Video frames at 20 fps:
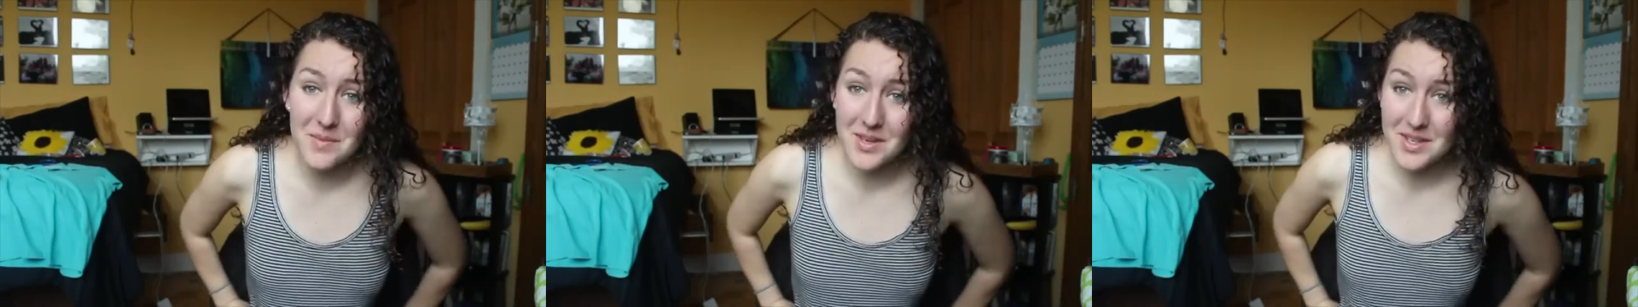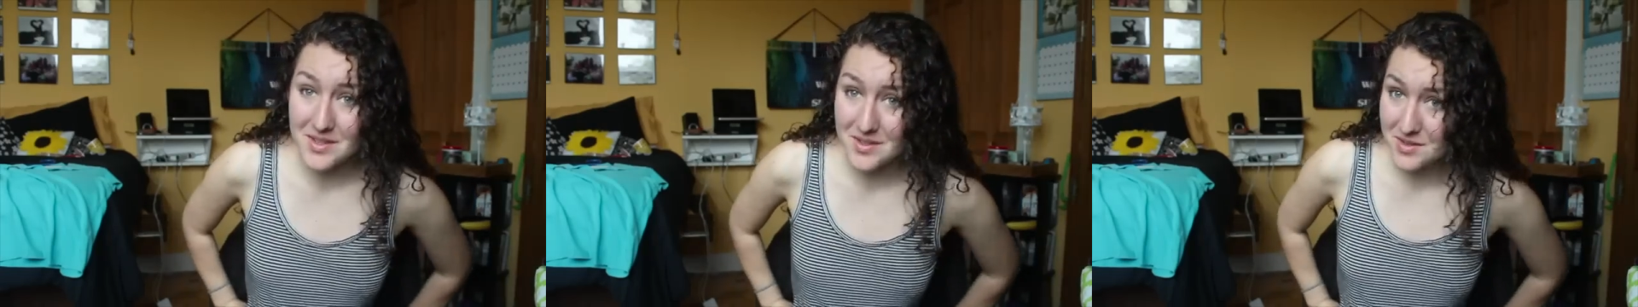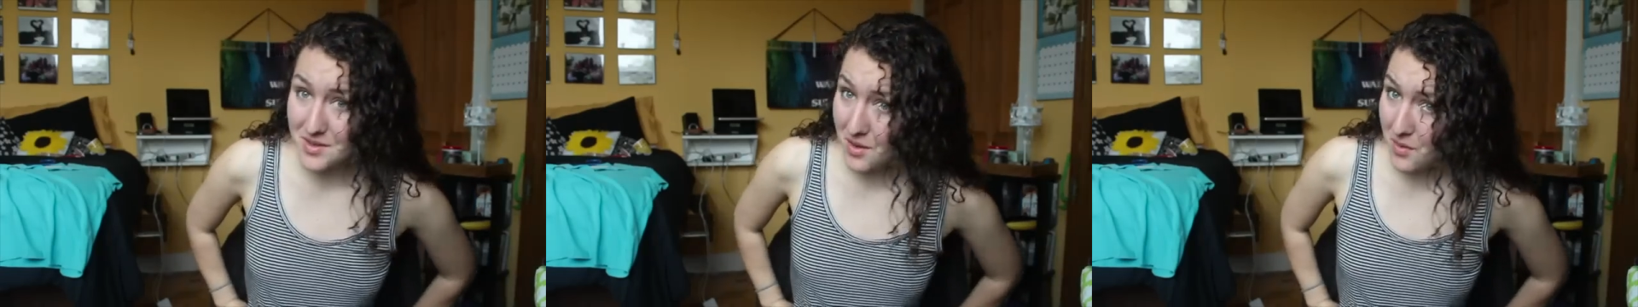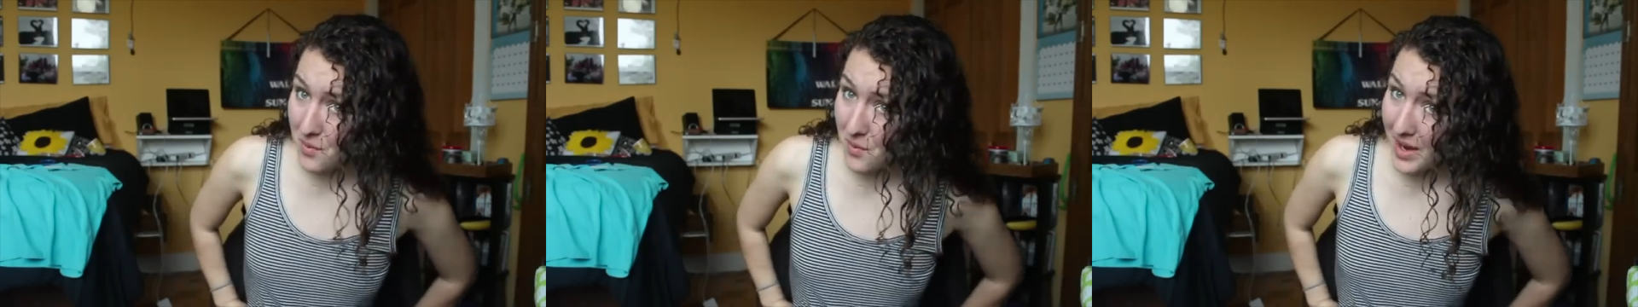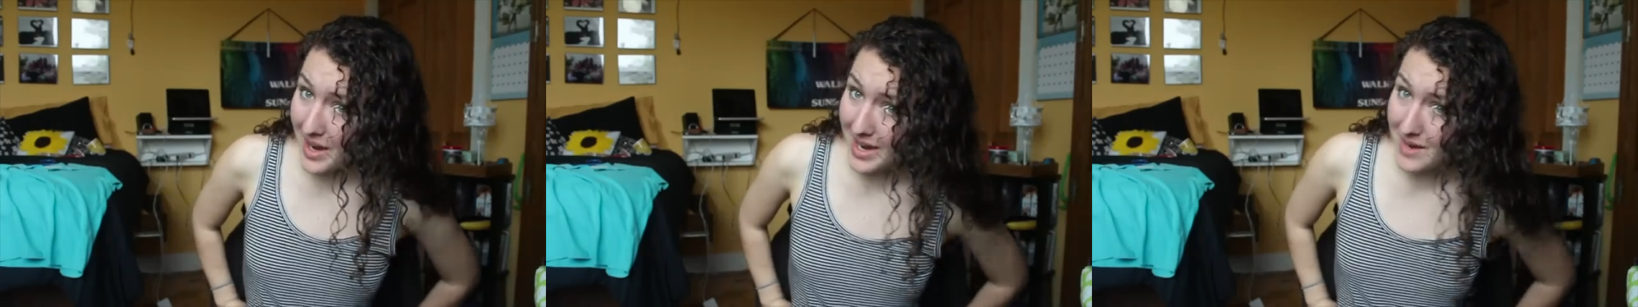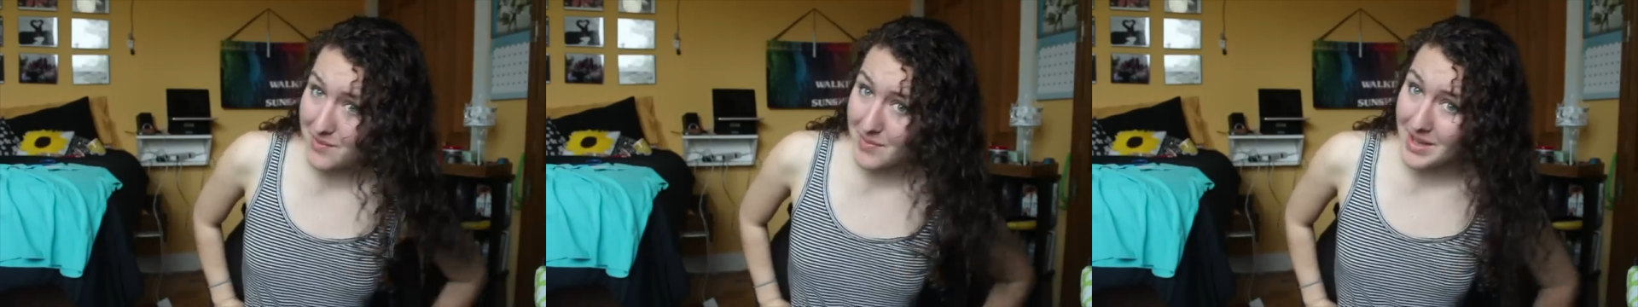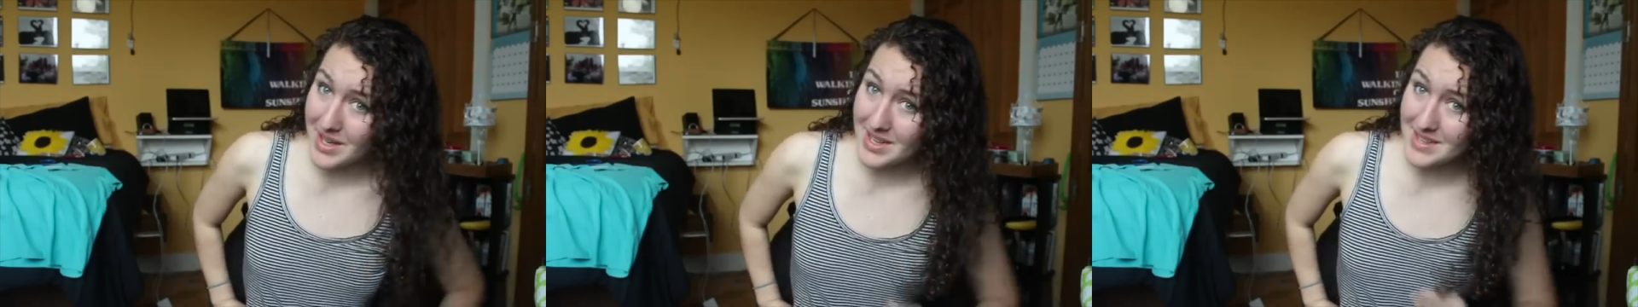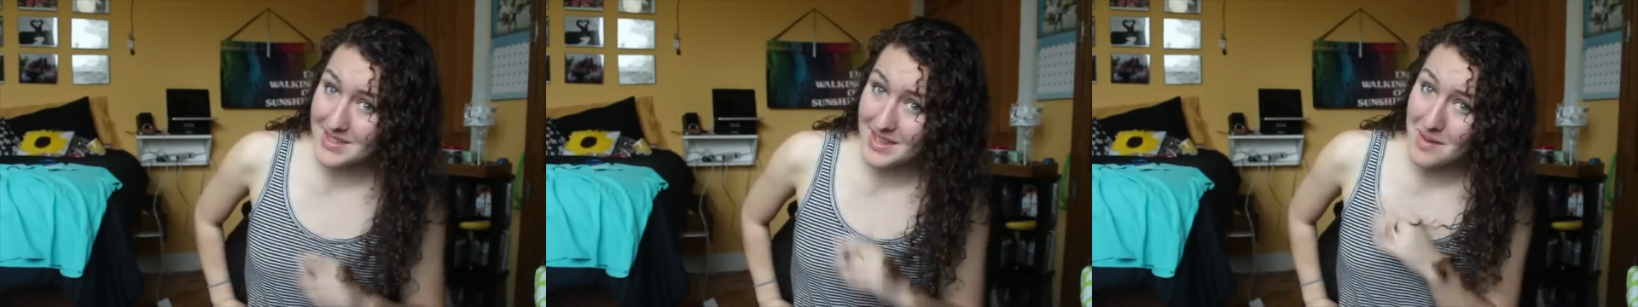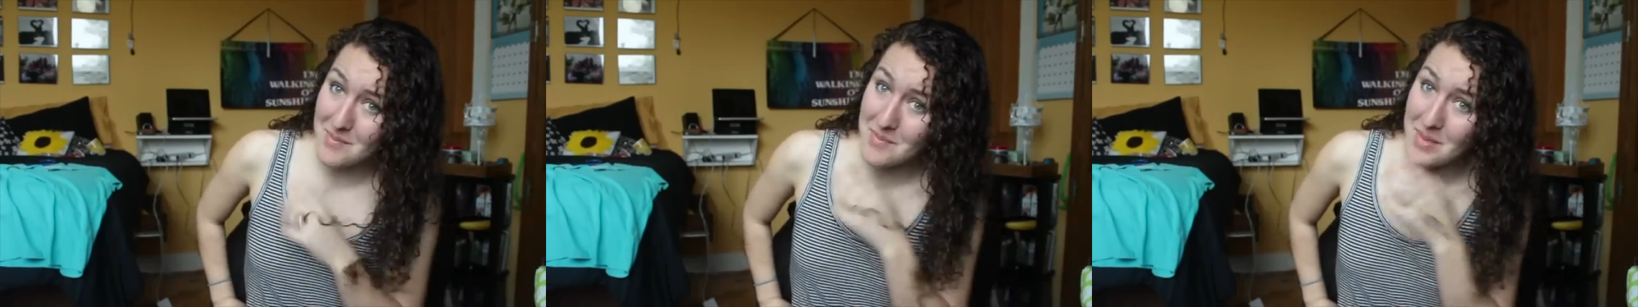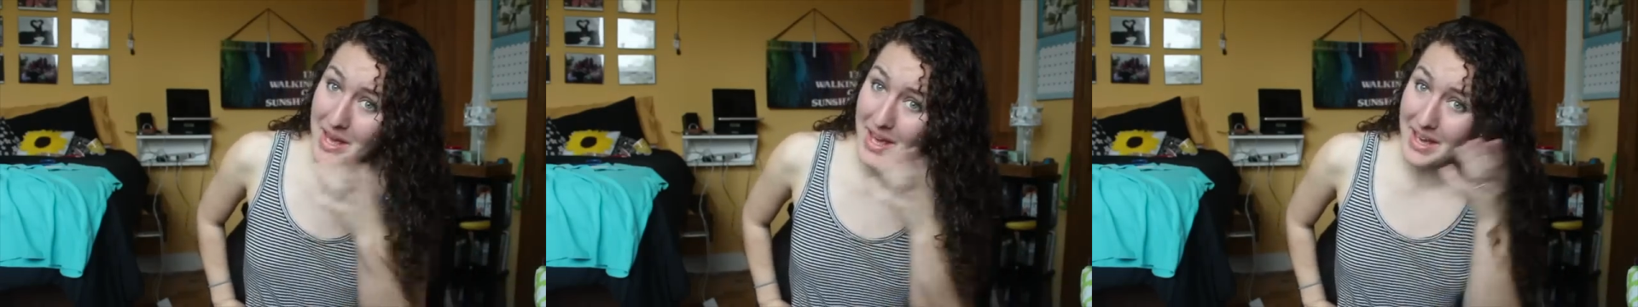me Snow White because
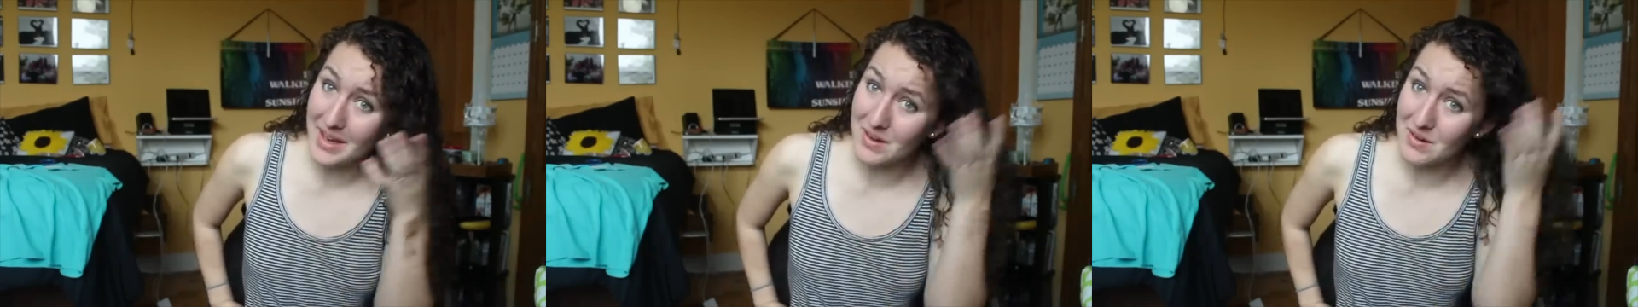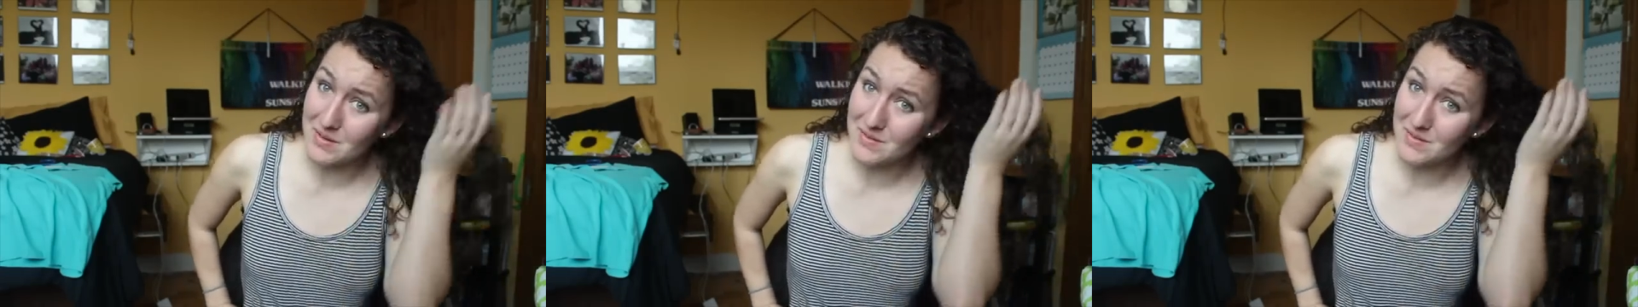I'm pale.